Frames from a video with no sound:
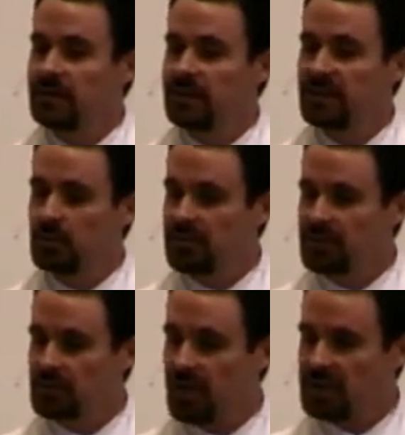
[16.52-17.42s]
He
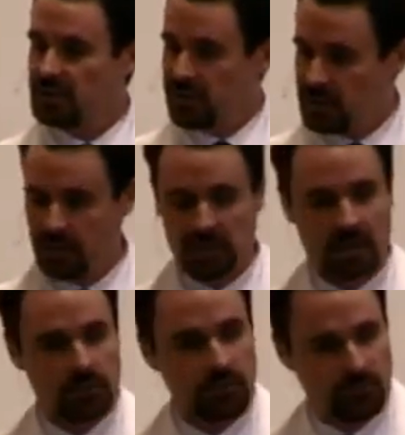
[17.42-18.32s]
was transfigured
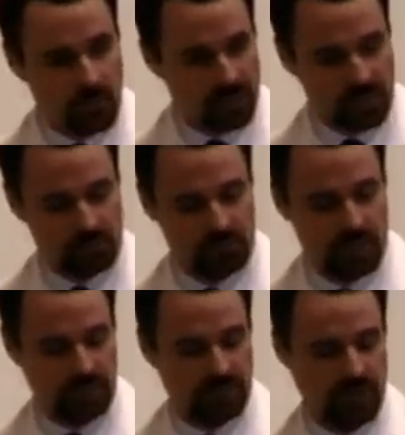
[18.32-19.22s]
before them,
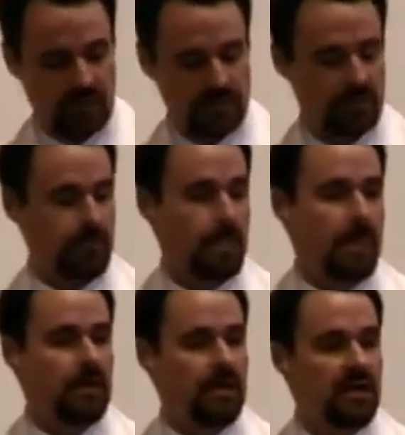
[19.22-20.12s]
Mark says.
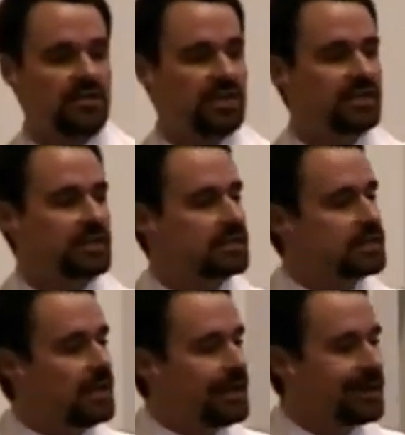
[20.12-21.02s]

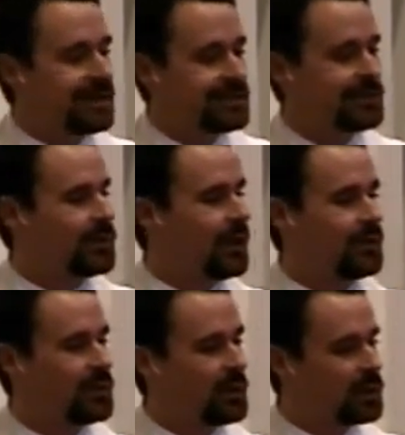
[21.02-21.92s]
Jesus cuts through all
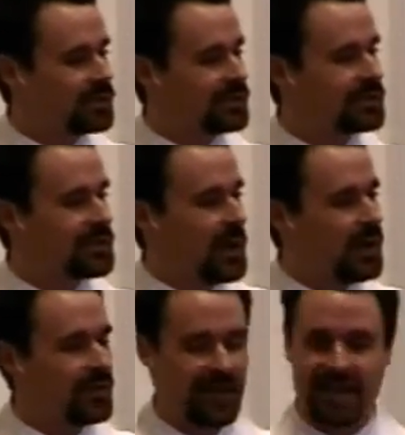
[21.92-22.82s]
the notions,
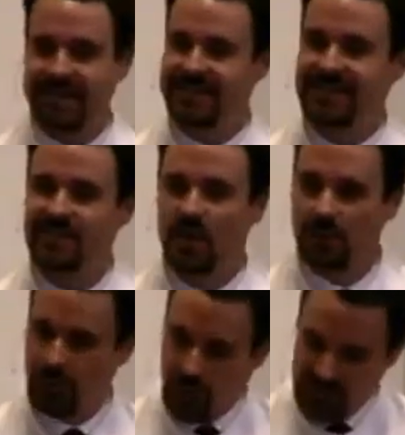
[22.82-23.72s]
all the ideas, all
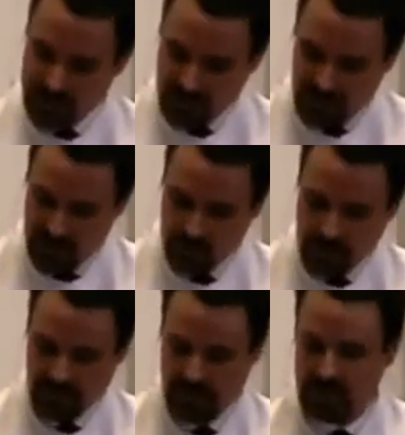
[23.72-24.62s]
the thoughts we think
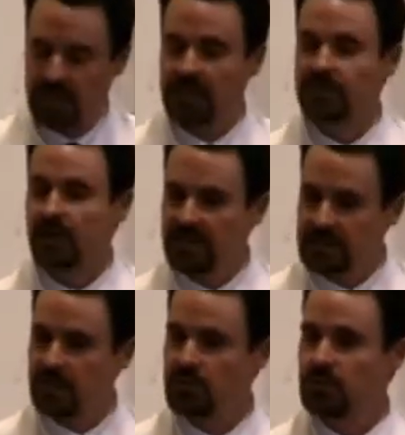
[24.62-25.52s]
we think, and he gets right
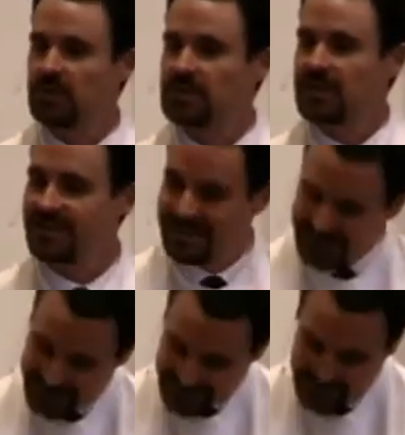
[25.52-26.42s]
down to it and said,
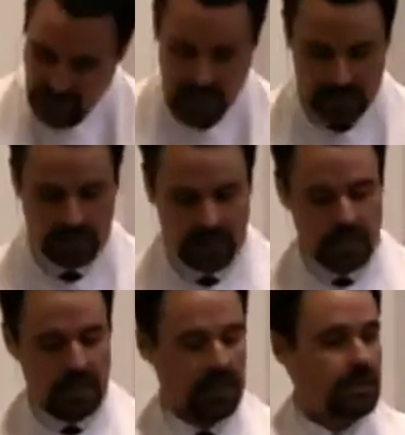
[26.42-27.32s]
this is God
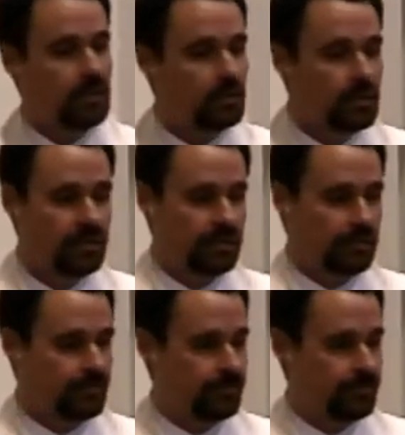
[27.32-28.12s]
and no other.